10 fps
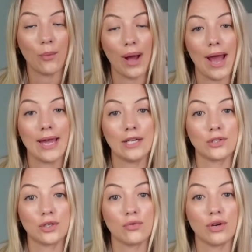way
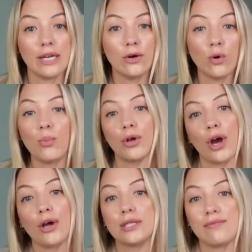to really up the
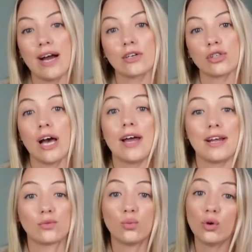cozy factor and
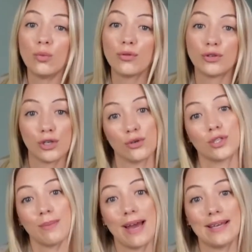add warmth to your
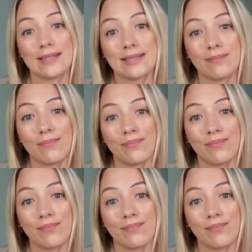space.